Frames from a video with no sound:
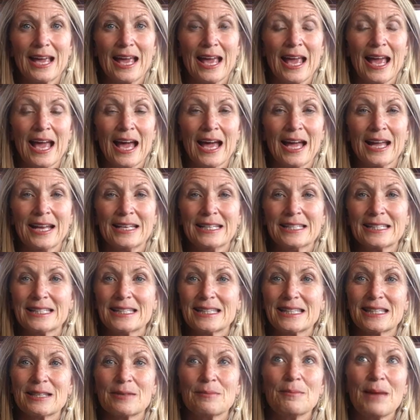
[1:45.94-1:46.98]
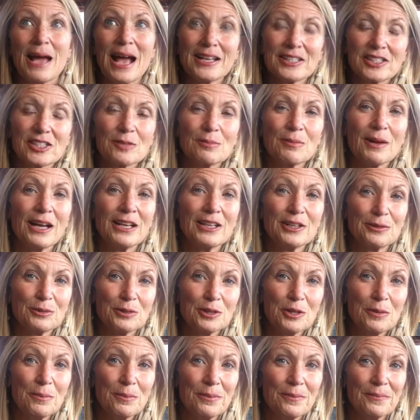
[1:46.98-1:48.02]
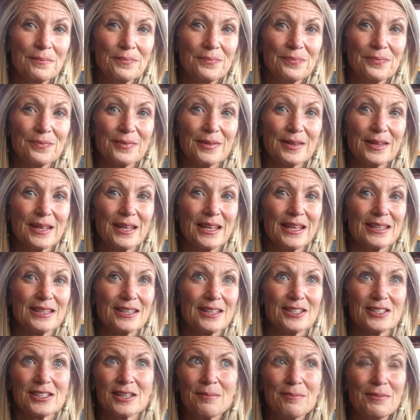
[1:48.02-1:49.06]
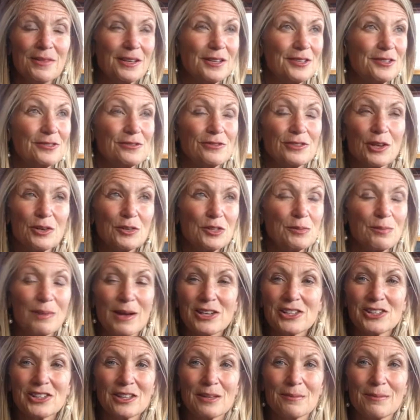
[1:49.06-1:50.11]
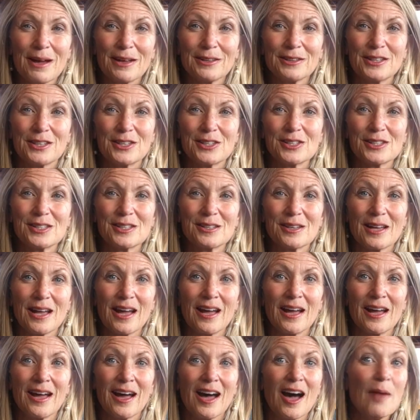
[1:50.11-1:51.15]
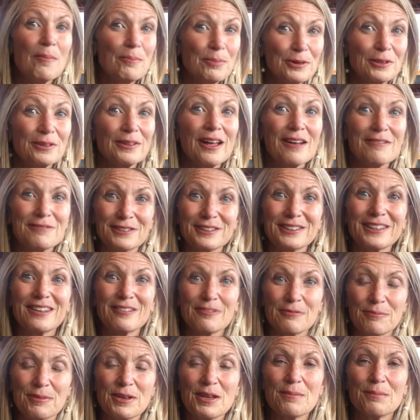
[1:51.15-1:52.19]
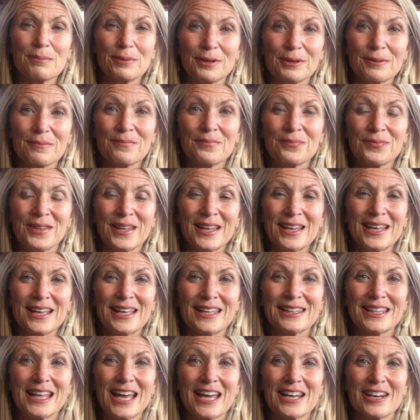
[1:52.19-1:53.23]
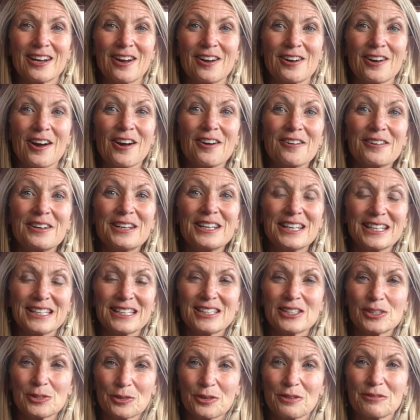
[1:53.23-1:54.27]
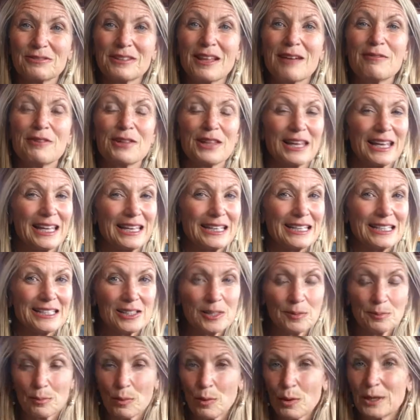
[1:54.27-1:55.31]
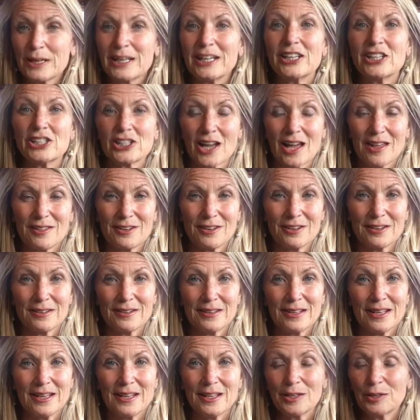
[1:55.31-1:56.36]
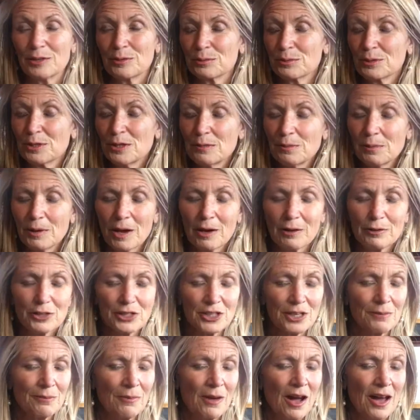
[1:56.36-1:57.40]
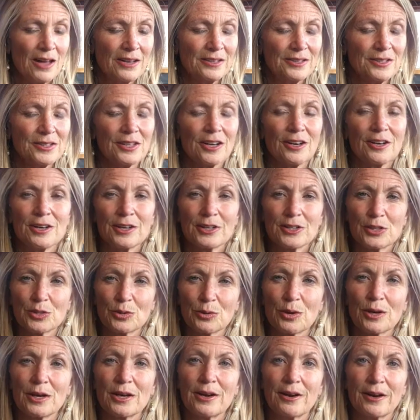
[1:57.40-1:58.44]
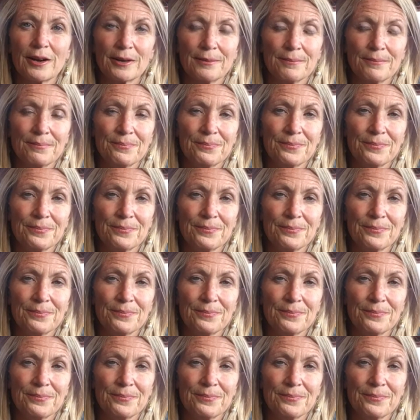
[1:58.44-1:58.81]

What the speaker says: And the Mastermind group, there's something so special about this upper level of people that are already at a sort of level that can support each other. Group coaching models are extraordinary.